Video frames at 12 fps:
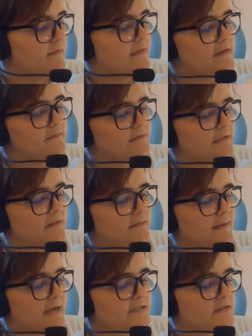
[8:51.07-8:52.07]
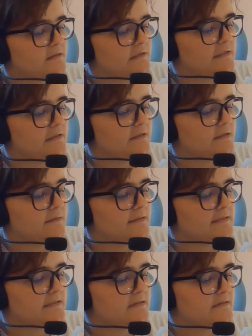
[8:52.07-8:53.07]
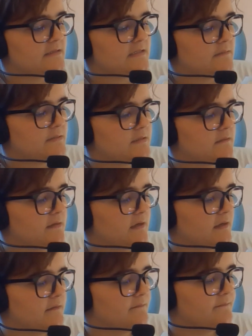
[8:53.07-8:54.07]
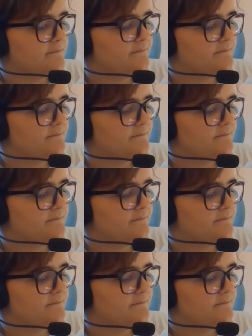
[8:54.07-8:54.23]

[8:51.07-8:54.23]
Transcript: Thankfully, the bags are clear, so I can still see what's going on.